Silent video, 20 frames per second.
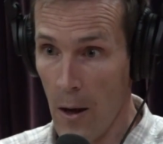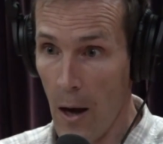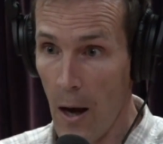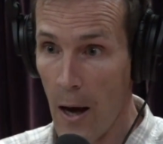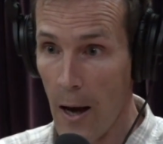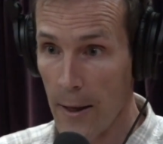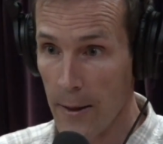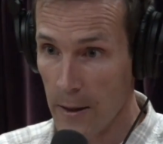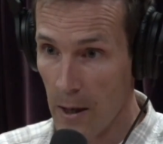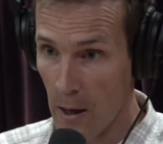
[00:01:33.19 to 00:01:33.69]

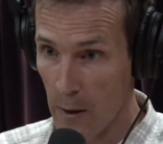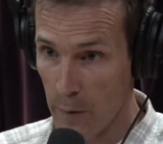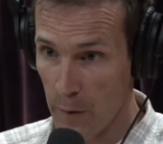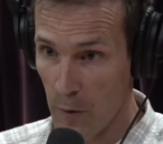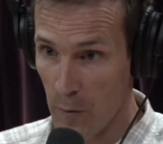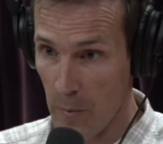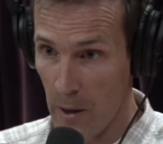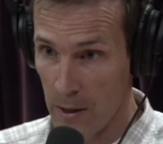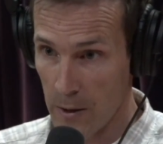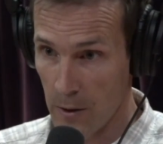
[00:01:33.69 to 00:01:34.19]
hindgut
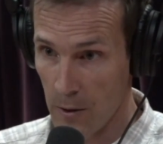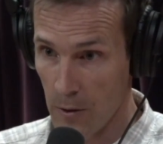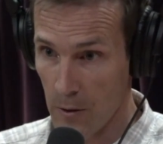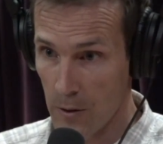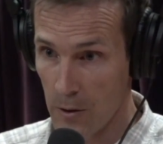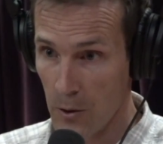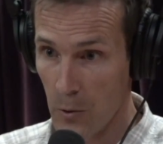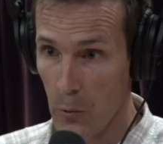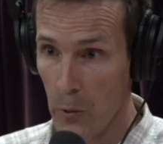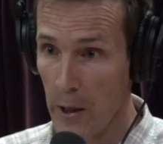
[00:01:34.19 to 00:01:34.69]

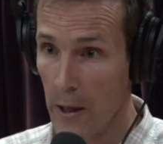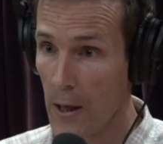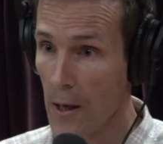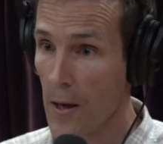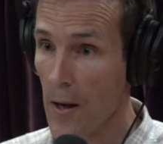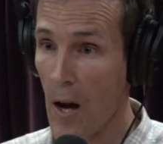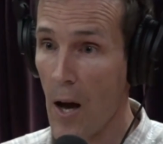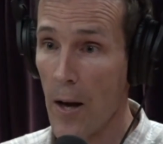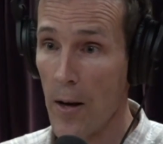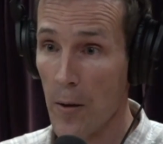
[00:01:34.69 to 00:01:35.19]
fermenters, so we
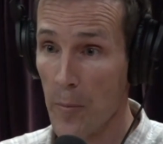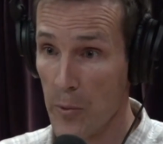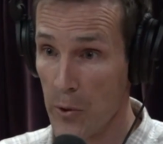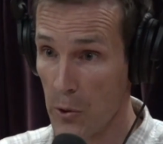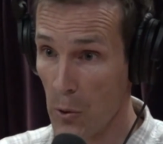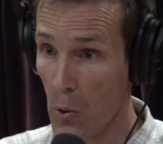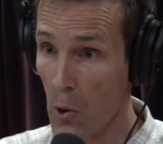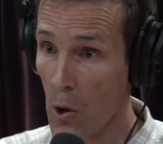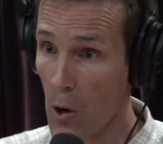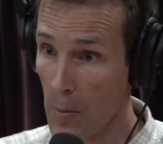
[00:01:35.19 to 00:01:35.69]
cannot
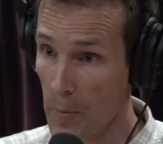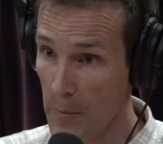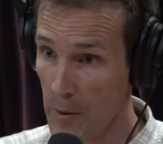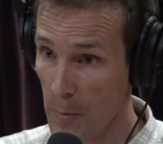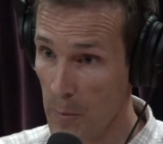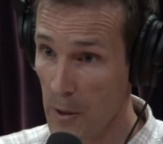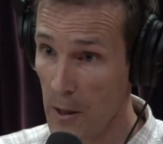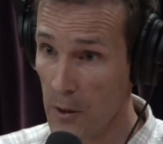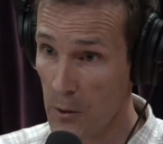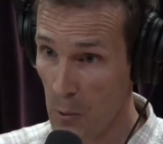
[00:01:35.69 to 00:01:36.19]
absorb
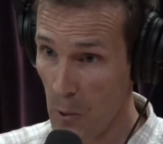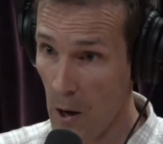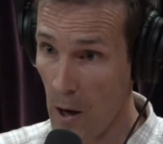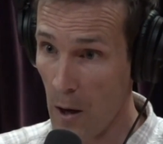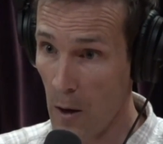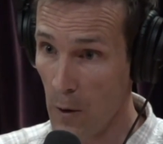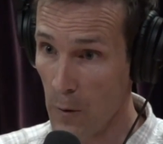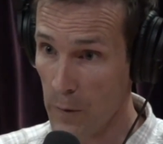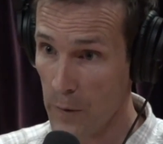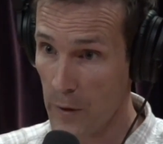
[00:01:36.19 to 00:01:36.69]
the
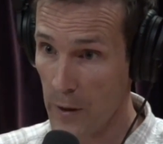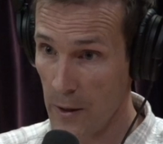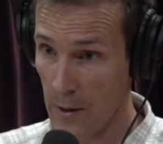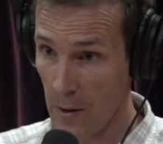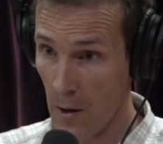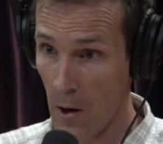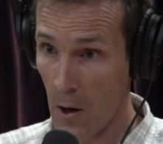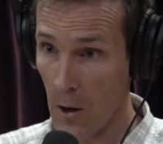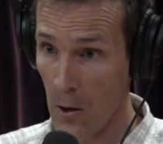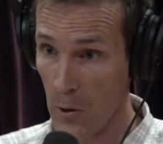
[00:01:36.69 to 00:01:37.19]
B12 that
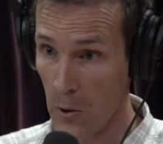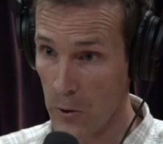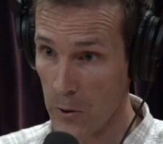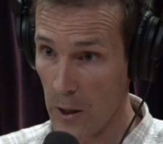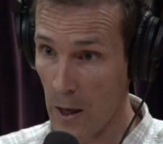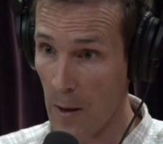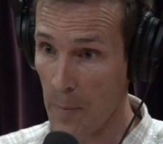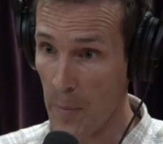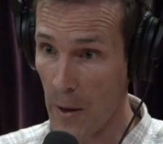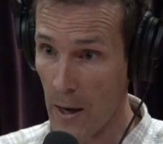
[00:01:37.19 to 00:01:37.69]
our own
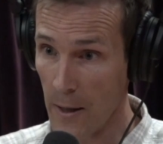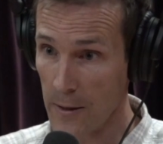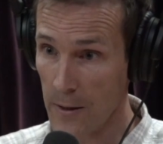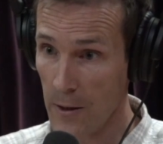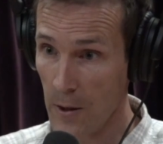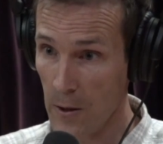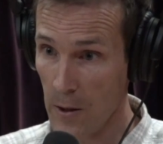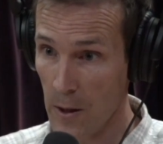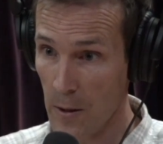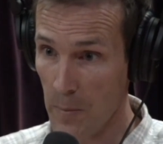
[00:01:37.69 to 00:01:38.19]
gut
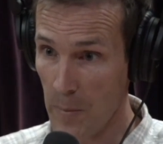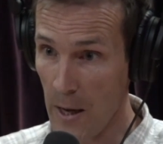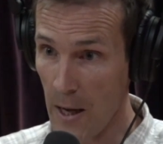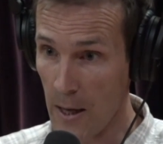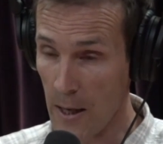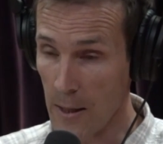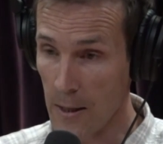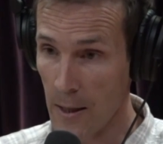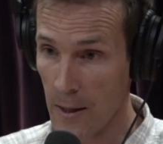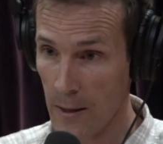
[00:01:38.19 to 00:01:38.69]
bacteria
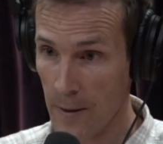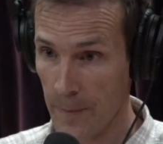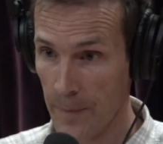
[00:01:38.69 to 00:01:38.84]
make.